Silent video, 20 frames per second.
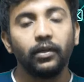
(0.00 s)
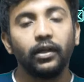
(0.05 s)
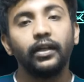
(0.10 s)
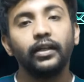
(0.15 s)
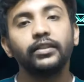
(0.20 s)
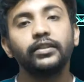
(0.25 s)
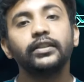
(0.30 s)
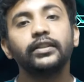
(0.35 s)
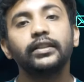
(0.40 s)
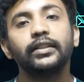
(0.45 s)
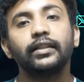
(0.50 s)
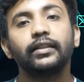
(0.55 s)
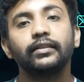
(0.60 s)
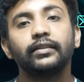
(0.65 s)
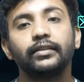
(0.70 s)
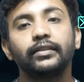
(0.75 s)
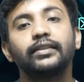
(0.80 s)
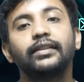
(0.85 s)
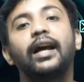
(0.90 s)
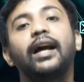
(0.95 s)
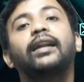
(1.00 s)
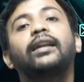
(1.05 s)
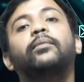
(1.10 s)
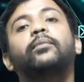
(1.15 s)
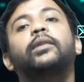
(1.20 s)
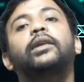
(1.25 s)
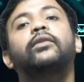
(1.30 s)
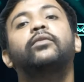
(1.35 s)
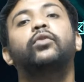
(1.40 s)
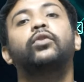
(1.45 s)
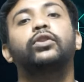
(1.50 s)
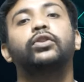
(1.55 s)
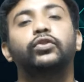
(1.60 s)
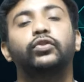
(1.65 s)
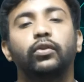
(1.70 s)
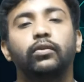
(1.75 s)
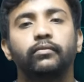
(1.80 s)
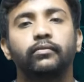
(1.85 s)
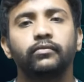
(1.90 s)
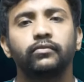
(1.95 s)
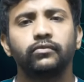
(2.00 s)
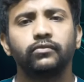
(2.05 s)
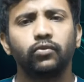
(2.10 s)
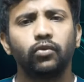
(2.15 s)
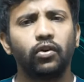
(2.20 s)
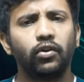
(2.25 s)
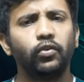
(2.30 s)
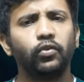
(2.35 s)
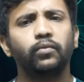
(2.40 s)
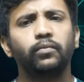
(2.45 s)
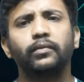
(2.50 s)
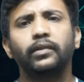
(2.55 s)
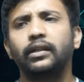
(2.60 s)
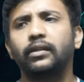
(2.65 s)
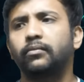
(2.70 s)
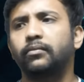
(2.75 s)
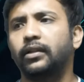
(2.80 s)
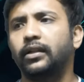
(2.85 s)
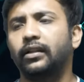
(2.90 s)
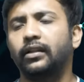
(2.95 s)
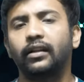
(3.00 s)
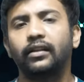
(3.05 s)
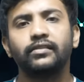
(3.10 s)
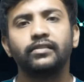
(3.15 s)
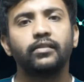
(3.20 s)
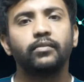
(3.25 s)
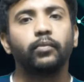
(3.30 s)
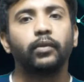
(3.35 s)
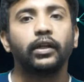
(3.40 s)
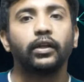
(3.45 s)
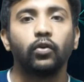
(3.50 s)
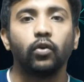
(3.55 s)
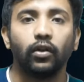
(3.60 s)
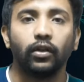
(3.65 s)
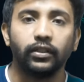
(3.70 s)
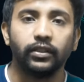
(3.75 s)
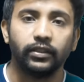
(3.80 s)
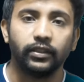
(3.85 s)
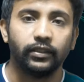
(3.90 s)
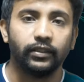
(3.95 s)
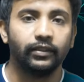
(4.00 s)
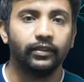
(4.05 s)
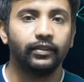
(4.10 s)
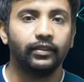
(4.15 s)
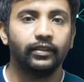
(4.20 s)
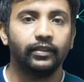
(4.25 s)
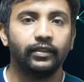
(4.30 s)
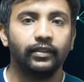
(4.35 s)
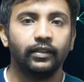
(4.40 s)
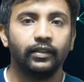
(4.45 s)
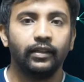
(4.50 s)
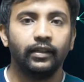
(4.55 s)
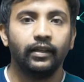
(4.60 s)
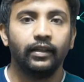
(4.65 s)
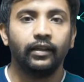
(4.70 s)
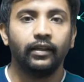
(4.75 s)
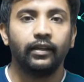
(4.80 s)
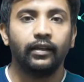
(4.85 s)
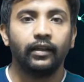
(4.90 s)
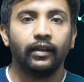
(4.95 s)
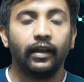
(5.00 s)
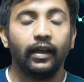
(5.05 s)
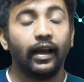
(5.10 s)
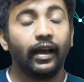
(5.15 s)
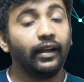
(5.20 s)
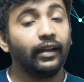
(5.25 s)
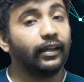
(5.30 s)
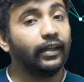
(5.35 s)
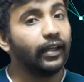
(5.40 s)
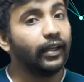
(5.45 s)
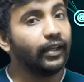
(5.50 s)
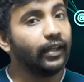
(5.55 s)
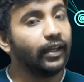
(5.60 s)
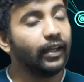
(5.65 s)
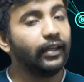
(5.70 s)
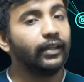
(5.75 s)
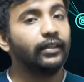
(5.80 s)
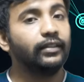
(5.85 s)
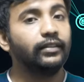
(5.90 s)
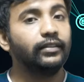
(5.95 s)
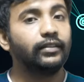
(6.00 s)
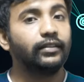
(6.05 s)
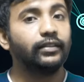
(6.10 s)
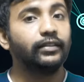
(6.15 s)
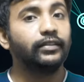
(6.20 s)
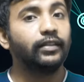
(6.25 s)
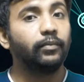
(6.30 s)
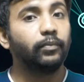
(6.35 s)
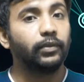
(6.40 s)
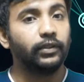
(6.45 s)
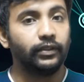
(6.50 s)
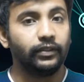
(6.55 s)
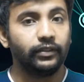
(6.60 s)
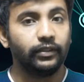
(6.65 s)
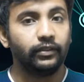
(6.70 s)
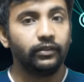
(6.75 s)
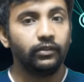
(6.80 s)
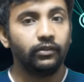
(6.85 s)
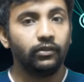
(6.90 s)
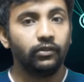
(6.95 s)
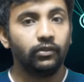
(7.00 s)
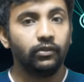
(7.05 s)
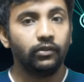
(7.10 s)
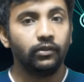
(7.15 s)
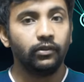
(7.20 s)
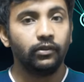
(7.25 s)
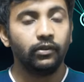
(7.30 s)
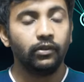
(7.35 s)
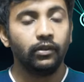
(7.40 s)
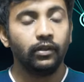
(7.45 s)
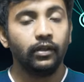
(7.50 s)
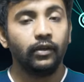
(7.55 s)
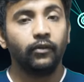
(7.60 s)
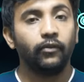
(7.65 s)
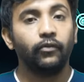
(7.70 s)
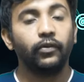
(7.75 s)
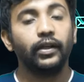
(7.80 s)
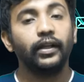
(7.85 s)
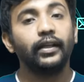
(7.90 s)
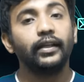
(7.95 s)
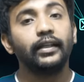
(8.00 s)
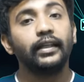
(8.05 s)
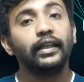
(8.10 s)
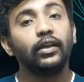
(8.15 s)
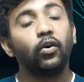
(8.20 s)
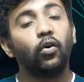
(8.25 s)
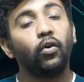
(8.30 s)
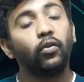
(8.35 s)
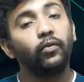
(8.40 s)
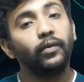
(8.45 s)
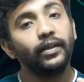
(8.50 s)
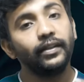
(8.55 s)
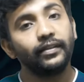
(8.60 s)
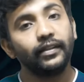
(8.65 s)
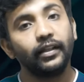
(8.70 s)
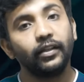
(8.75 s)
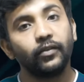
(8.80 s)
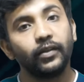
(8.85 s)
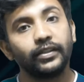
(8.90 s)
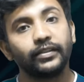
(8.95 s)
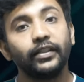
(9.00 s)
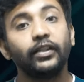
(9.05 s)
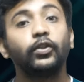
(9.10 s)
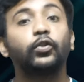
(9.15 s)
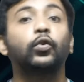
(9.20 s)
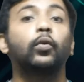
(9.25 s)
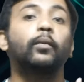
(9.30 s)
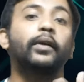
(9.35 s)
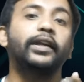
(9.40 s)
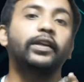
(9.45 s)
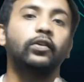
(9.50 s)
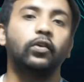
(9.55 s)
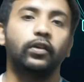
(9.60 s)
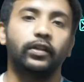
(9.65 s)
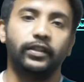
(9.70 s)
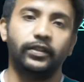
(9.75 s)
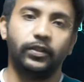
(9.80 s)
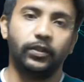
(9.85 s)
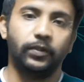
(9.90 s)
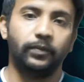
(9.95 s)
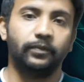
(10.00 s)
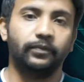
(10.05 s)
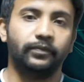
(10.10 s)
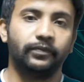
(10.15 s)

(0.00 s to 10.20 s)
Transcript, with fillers: merge it start applying for the job what you mean by learn some technology a data analyst is a person where he always requires that domain knowledge